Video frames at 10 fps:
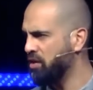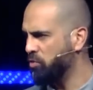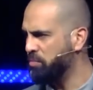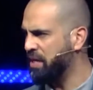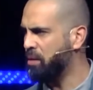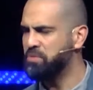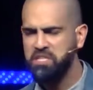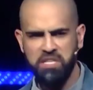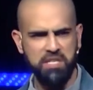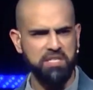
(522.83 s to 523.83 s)
we become
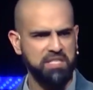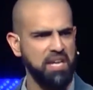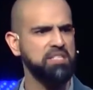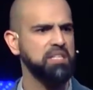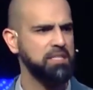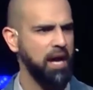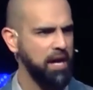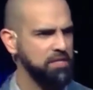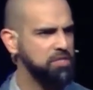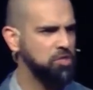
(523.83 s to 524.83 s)

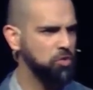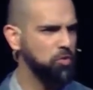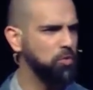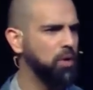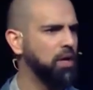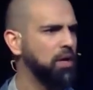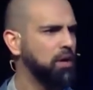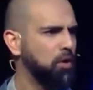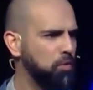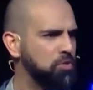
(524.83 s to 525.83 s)
desensitized to
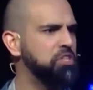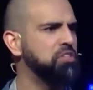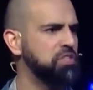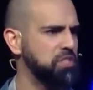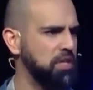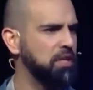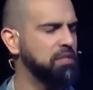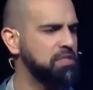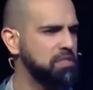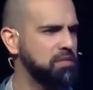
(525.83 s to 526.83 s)
who Jesus
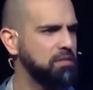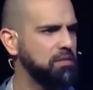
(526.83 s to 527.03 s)
is.